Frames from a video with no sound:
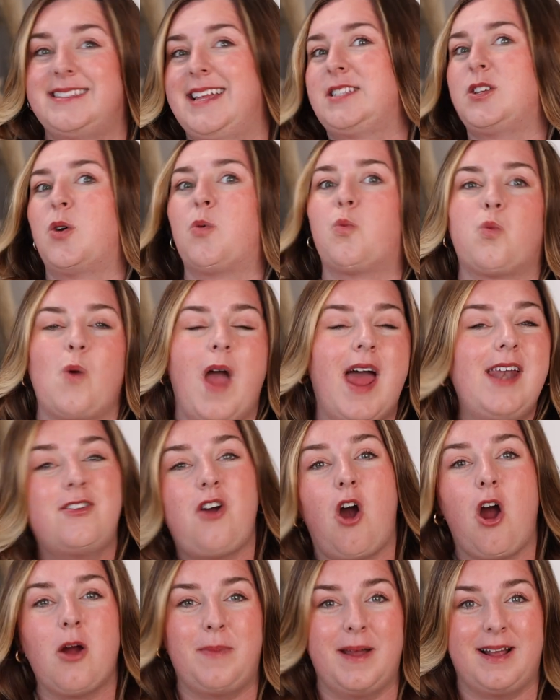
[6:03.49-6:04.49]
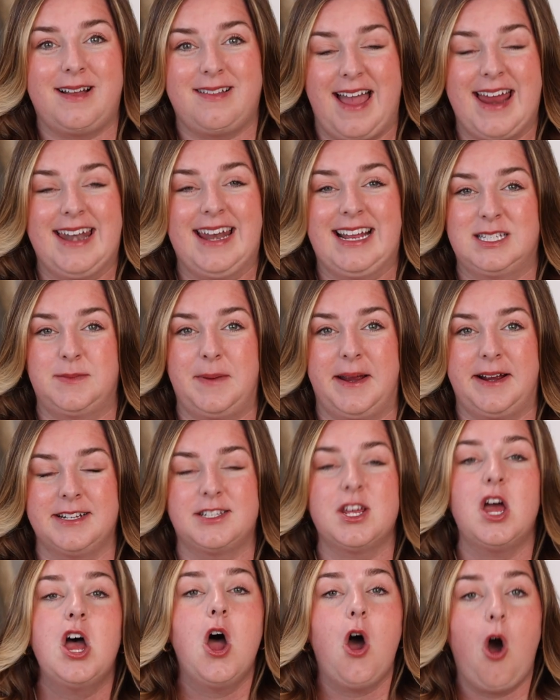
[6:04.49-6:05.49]
that's a red carpet client
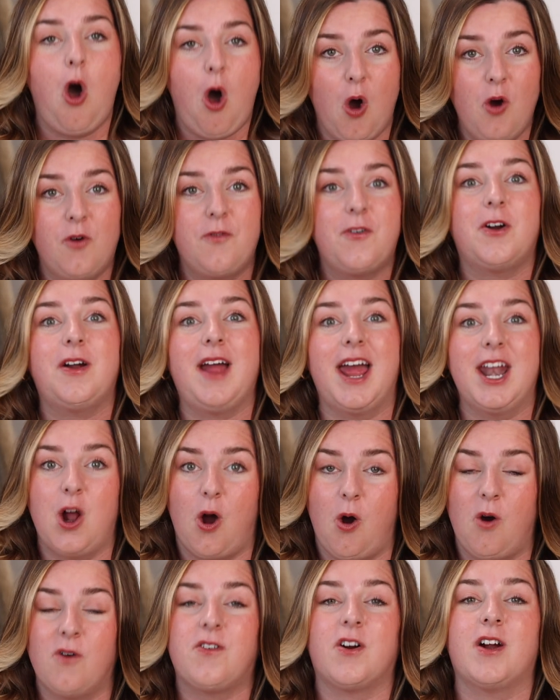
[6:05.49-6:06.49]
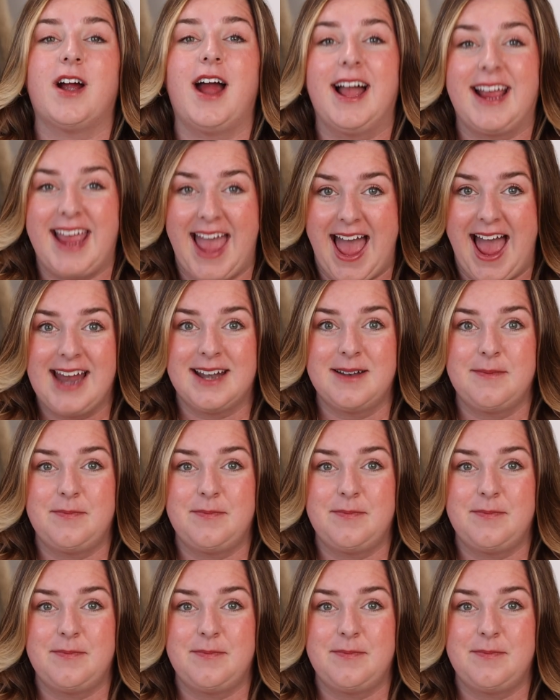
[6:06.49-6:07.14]
experience over and over again.